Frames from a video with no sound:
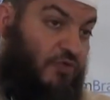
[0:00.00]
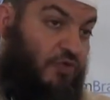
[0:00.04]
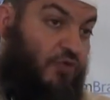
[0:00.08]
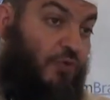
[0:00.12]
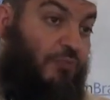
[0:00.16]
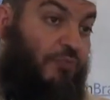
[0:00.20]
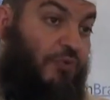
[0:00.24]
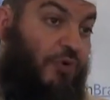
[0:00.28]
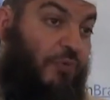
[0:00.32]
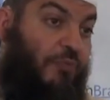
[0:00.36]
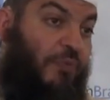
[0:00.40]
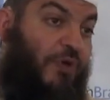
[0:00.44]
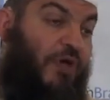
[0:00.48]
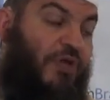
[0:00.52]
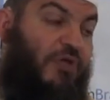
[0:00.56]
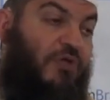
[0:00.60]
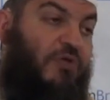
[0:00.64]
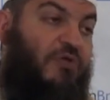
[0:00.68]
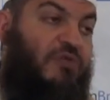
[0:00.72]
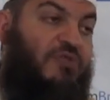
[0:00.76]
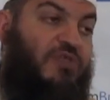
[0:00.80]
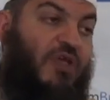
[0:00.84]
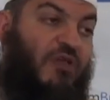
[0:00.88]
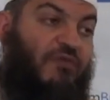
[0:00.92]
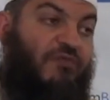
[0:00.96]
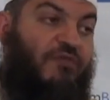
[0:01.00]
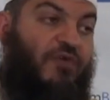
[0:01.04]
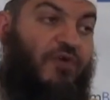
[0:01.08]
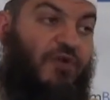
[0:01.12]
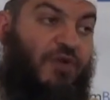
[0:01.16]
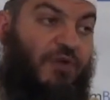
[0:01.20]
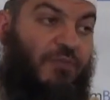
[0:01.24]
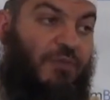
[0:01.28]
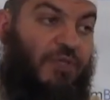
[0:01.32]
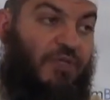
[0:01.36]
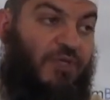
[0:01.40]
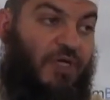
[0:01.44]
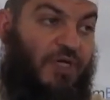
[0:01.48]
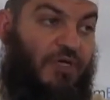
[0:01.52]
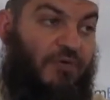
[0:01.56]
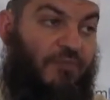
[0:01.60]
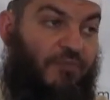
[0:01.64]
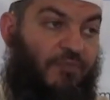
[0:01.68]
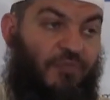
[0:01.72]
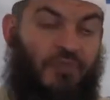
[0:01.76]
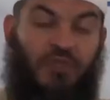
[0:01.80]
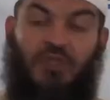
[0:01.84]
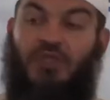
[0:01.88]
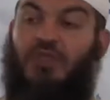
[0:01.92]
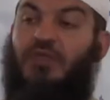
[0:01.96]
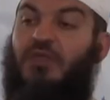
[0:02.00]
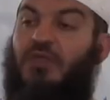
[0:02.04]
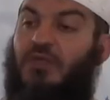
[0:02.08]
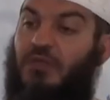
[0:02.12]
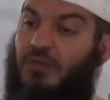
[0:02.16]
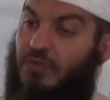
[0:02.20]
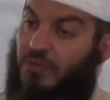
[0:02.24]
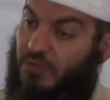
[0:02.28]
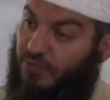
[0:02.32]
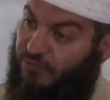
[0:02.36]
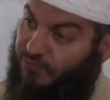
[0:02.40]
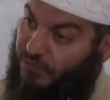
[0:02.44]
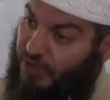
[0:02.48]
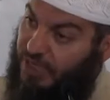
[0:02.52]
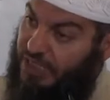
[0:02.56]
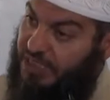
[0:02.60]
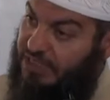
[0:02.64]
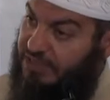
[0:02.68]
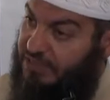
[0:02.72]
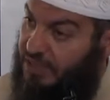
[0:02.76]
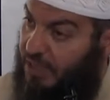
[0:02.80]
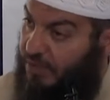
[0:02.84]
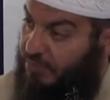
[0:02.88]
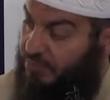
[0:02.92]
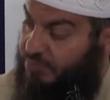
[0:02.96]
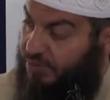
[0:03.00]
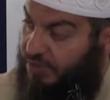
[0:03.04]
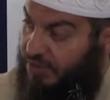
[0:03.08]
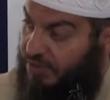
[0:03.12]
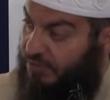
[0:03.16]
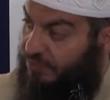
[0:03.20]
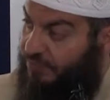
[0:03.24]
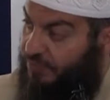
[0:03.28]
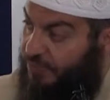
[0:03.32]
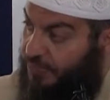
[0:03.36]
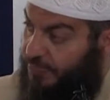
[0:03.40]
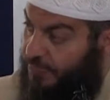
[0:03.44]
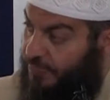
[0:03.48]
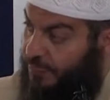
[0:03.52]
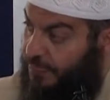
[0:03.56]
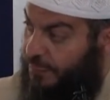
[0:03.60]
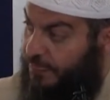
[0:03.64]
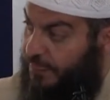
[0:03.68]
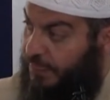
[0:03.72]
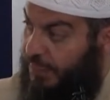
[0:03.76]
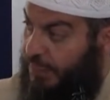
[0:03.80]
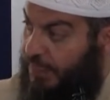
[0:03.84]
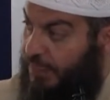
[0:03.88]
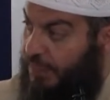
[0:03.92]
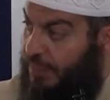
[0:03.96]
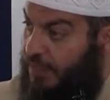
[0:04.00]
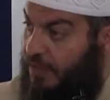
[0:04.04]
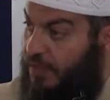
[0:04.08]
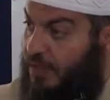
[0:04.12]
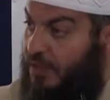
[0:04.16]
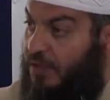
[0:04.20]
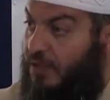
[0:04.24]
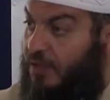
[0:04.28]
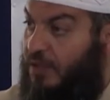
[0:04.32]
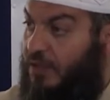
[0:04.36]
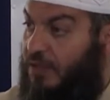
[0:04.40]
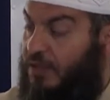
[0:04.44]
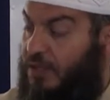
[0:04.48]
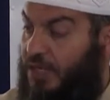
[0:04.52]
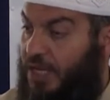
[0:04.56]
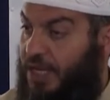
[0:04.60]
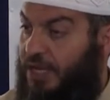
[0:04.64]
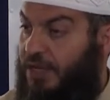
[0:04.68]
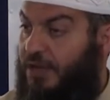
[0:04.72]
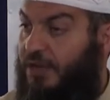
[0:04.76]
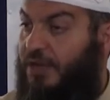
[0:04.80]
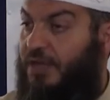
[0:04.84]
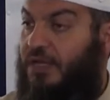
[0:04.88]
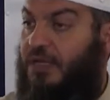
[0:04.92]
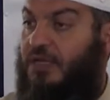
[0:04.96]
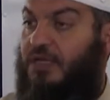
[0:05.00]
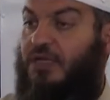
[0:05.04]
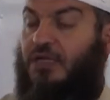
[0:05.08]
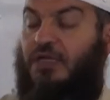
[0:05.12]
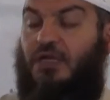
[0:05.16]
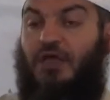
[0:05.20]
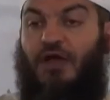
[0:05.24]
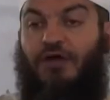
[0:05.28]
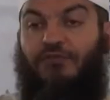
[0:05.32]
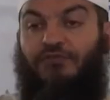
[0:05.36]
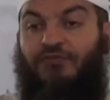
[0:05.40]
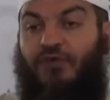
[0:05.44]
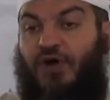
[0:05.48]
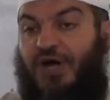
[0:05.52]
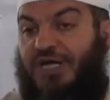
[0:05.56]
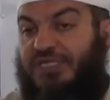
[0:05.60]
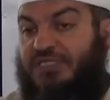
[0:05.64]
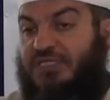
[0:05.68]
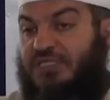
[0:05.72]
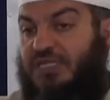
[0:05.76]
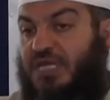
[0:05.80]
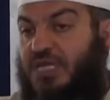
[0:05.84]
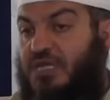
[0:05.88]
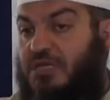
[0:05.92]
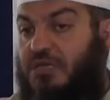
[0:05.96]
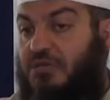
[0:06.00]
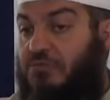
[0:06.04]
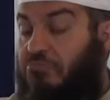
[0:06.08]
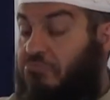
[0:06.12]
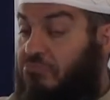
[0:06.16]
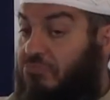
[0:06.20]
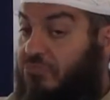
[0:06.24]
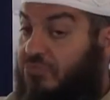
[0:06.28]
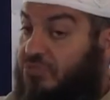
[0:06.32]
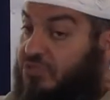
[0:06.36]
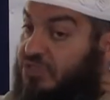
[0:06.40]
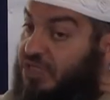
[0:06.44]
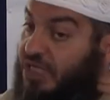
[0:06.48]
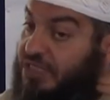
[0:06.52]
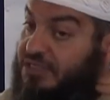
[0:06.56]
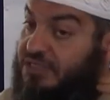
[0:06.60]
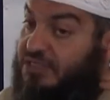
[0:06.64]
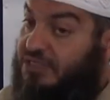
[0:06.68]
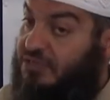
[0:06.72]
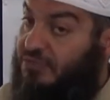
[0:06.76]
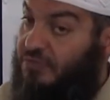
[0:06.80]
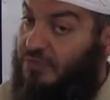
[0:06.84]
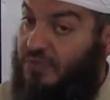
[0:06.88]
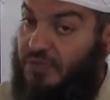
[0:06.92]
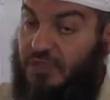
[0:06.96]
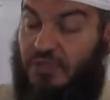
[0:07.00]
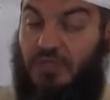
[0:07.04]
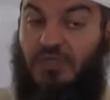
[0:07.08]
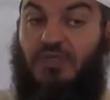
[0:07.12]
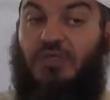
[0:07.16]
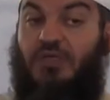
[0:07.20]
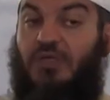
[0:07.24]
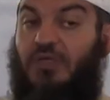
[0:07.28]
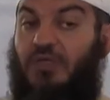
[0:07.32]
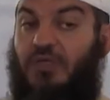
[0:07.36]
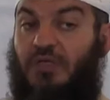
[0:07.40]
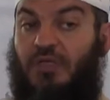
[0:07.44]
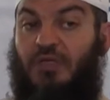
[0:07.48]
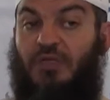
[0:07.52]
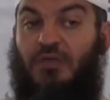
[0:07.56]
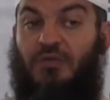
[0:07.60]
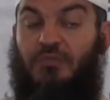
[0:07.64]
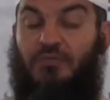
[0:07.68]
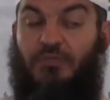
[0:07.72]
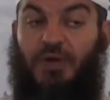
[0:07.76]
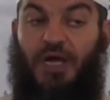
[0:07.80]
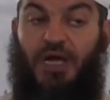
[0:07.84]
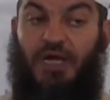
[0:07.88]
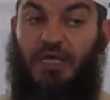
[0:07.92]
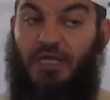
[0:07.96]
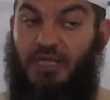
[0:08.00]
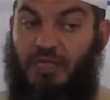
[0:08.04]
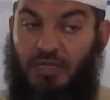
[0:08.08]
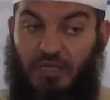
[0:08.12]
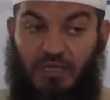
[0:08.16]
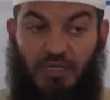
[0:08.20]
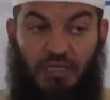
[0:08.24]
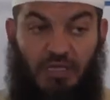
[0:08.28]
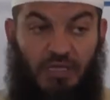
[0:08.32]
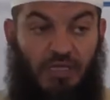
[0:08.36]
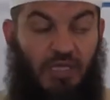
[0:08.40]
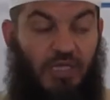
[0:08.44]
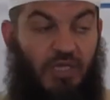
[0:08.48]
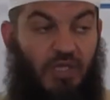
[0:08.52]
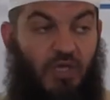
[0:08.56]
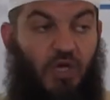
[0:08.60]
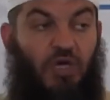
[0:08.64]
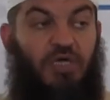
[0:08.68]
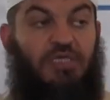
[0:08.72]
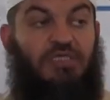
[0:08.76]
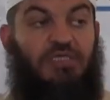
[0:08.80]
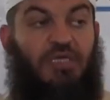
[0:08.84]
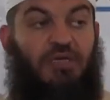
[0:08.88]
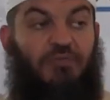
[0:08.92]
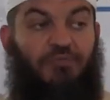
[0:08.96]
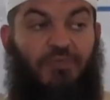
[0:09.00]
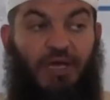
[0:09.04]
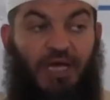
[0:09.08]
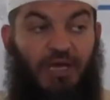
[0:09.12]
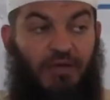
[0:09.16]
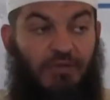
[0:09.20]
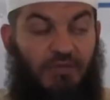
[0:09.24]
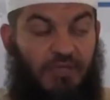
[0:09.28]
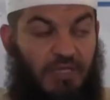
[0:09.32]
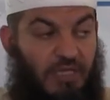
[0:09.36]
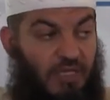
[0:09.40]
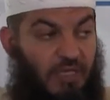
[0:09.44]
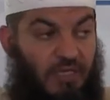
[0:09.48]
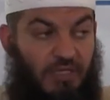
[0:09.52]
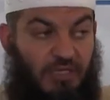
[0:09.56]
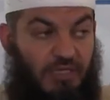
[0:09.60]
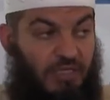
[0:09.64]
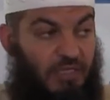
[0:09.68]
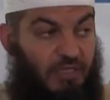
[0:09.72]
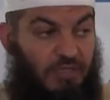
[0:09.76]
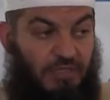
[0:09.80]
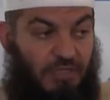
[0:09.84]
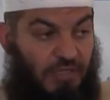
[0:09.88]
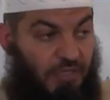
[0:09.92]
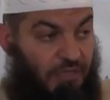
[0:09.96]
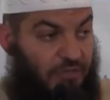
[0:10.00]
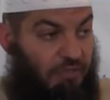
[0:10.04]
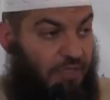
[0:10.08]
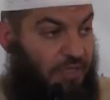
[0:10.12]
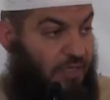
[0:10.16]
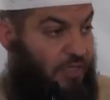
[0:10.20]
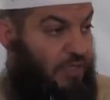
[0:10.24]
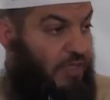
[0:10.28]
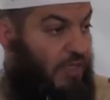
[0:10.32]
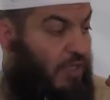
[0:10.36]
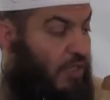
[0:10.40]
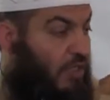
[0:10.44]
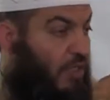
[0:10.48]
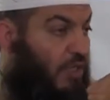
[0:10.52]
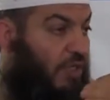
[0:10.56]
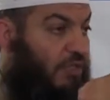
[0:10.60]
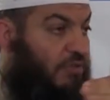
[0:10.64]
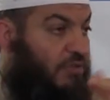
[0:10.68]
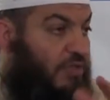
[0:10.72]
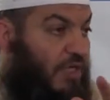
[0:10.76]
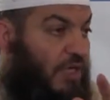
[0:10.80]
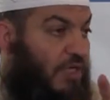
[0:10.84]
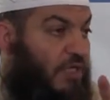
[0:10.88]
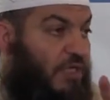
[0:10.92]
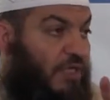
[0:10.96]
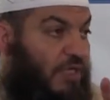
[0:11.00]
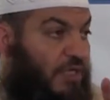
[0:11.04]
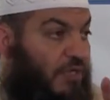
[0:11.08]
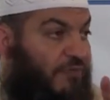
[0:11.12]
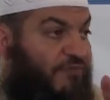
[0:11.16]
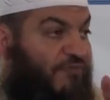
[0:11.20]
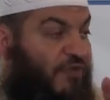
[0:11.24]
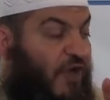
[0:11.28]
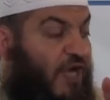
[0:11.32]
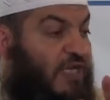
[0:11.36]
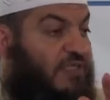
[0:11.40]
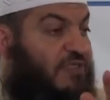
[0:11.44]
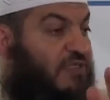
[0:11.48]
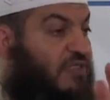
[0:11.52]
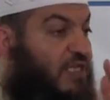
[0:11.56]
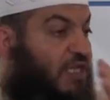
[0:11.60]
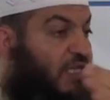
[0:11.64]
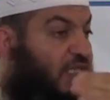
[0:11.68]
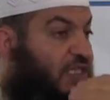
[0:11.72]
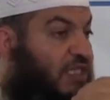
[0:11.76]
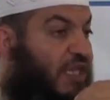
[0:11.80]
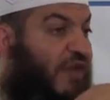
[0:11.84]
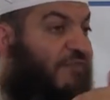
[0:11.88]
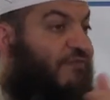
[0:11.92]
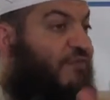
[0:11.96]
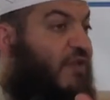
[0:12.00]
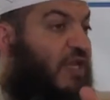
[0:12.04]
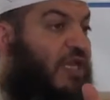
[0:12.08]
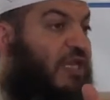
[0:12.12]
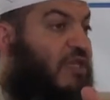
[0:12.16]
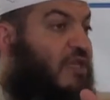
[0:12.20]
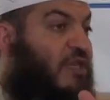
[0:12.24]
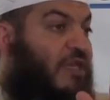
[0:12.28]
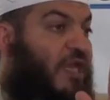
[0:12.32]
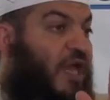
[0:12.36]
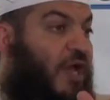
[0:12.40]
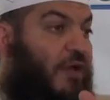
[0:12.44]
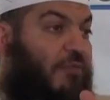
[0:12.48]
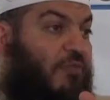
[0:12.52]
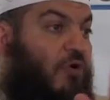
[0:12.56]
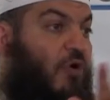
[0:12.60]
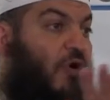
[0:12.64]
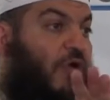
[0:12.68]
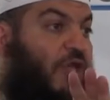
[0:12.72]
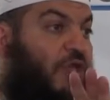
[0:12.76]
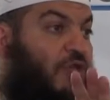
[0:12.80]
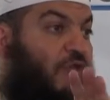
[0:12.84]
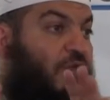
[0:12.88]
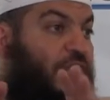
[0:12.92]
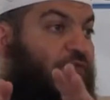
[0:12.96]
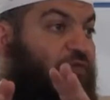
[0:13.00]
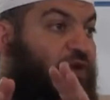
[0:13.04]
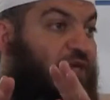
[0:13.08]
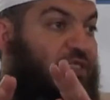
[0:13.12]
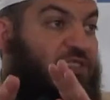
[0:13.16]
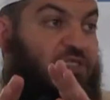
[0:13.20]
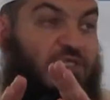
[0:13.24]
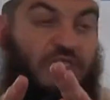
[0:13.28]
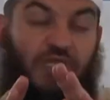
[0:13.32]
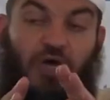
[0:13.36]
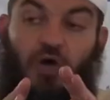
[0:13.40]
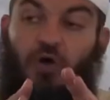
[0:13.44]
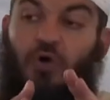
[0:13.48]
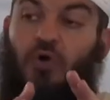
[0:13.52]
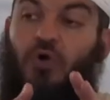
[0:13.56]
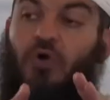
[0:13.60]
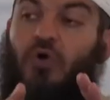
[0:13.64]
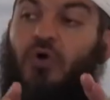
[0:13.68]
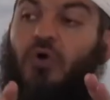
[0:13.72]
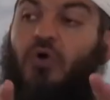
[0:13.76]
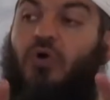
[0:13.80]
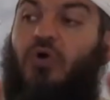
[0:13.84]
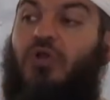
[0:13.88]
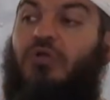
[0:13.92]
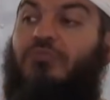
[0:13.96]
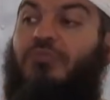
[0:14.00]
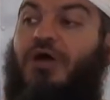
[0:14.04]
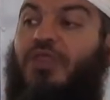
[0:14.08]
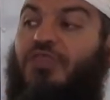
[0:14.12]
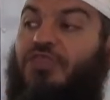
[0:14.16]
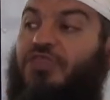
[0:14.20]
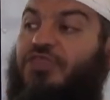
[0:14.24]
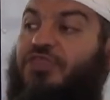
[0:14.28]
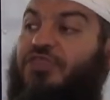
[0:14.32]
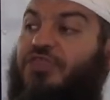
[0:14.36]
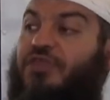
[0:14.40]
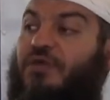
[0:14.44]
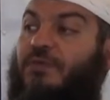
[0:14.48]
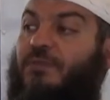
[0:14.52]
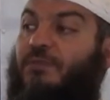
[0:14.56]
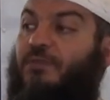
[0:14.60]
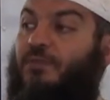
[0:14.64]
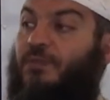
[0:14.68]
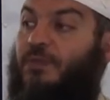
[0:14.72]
to prepare yourself for Ramadan. For example, yeah, fasting just fasting, definitely I'm going to fast the whole month.